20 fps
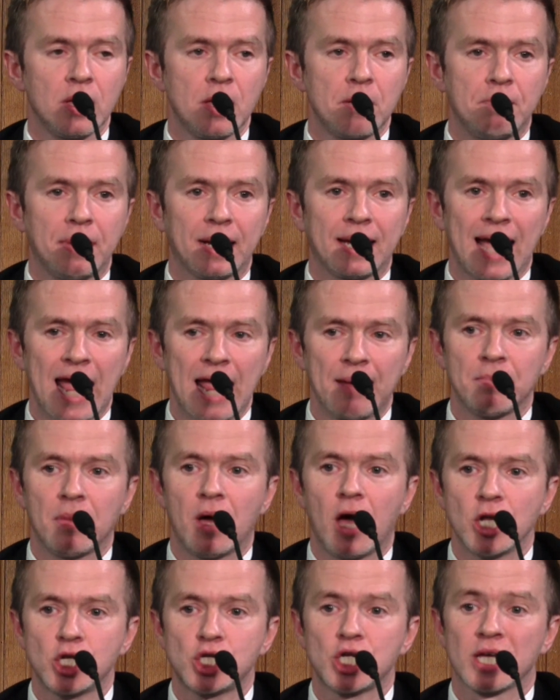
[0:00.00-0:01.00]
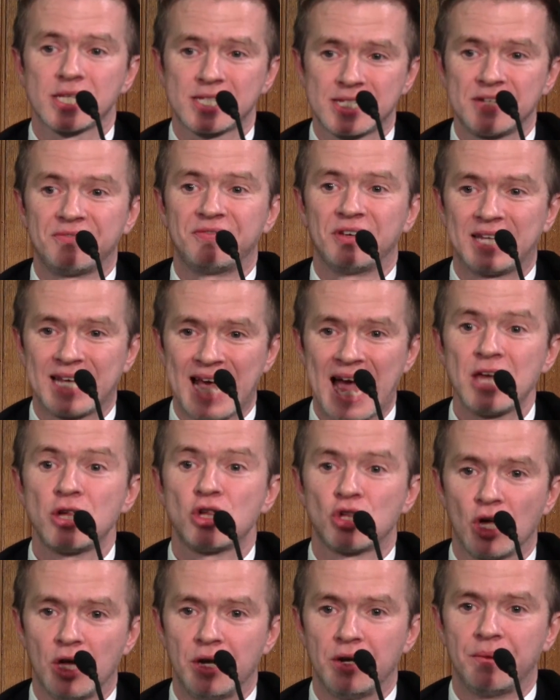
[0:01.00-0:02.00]
became a
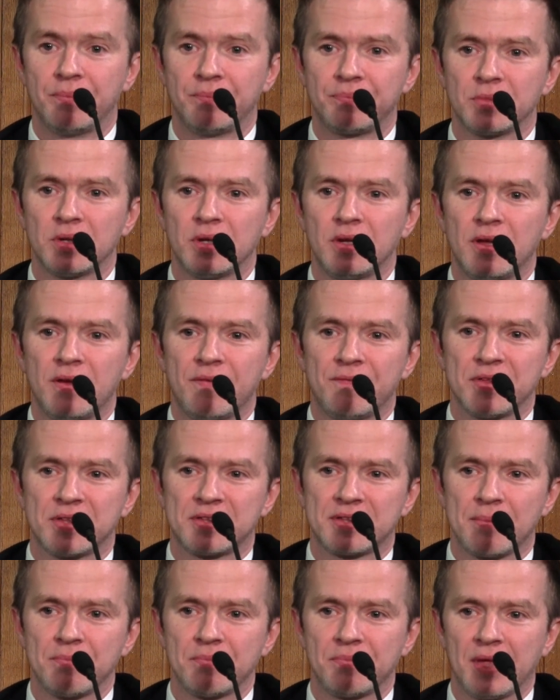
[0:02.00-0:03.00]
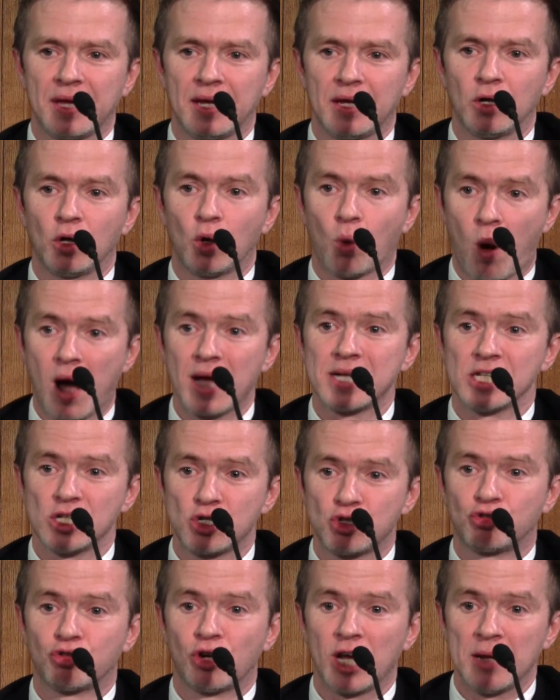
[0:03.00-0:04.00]
justification for something quite
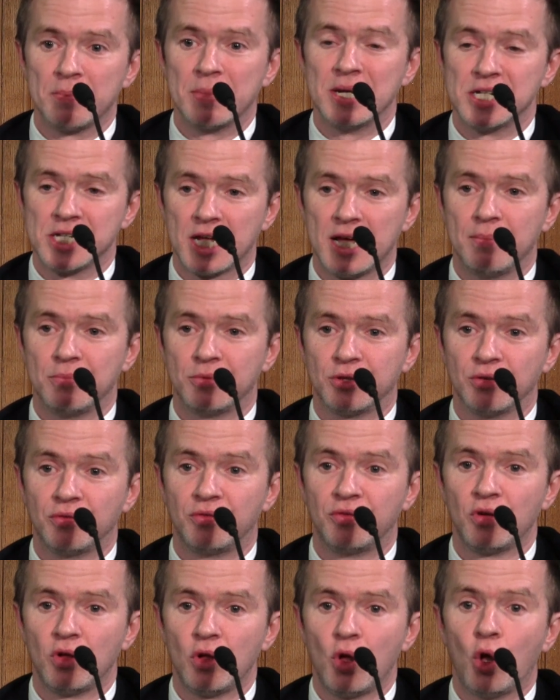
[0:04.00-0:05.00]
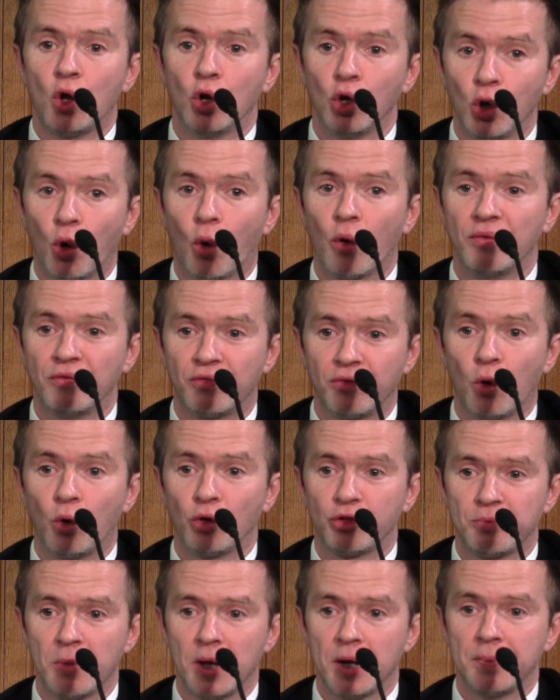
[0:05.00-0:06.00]
extreme in terms of law
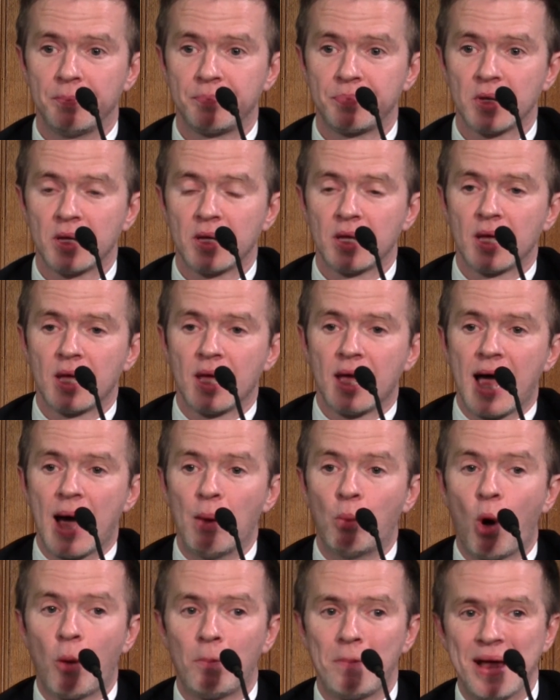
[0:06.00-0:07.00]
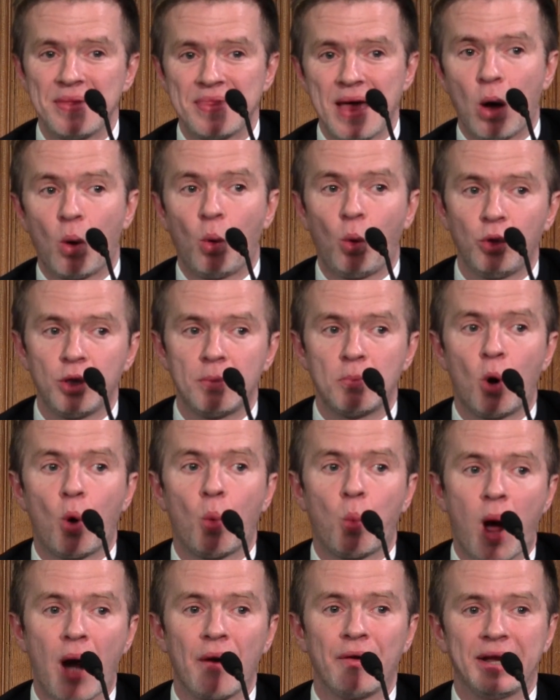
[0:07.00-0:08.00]
enforcement. And what made that all the more
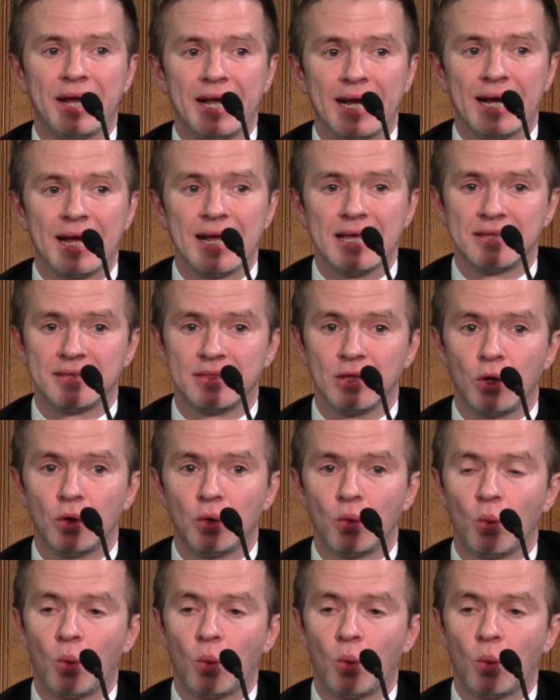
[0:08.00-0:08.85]
worrying is that